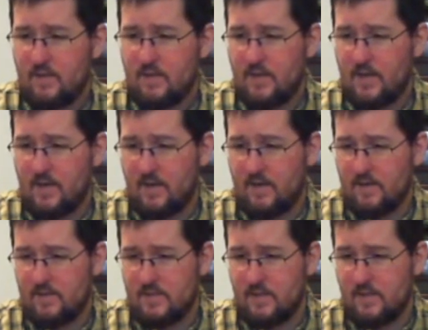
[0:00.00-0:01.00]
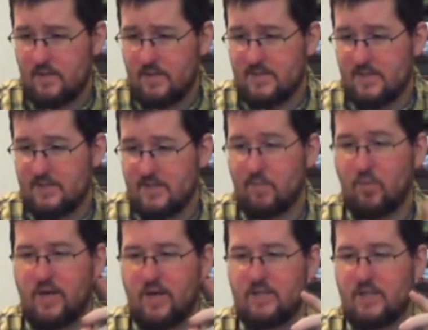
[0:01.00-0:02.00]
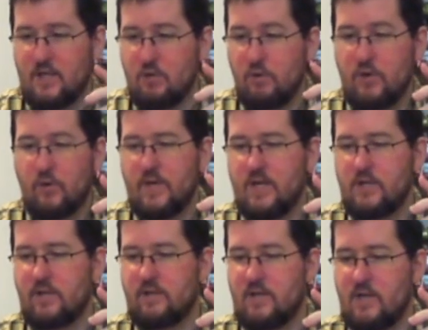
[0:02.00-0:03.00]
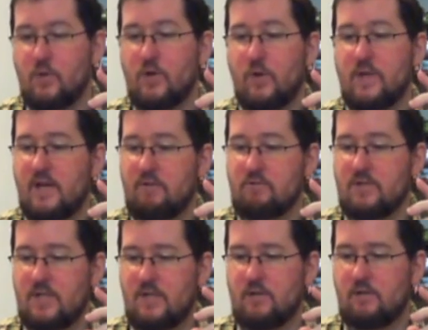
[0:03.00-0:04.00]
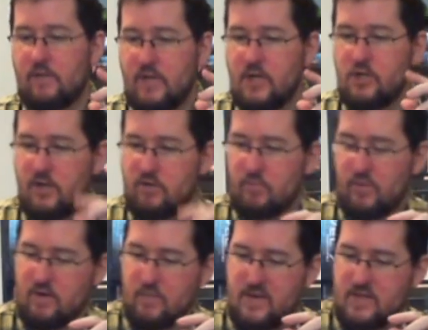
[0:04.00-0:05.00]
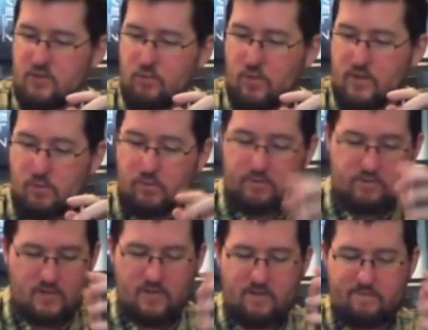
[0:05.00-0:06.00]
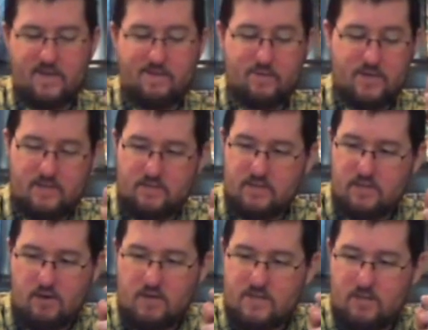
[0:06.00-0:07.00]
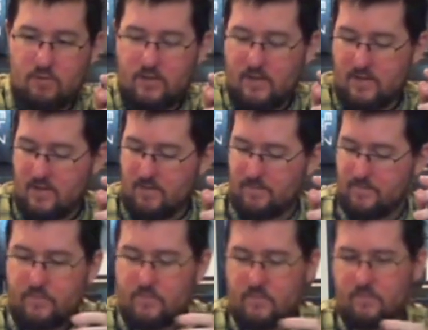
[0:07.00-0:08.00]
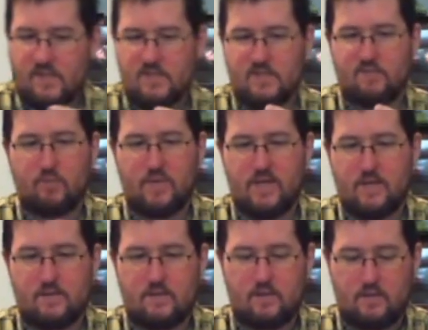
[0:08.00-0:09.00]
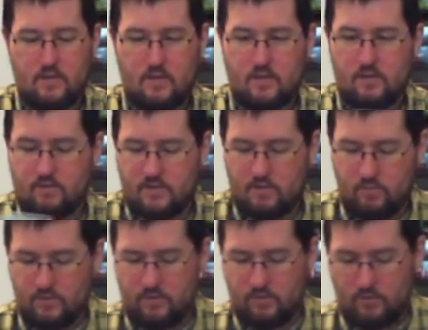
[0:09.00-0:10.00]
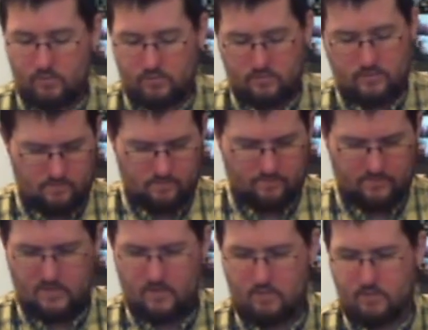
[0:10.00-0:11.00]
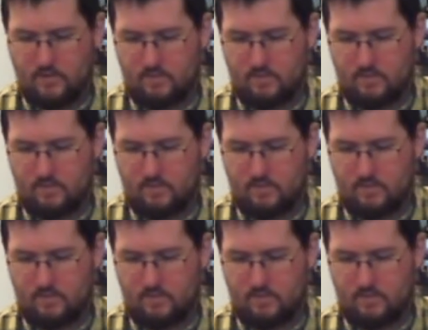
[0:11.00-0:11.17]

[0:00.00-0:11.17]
and it says in brackets, you annoy the others until each other player pays you 1 gold. There's a lot of flavor text on these cards, and I really like that. So everyone pays Gurky 1 gold. You know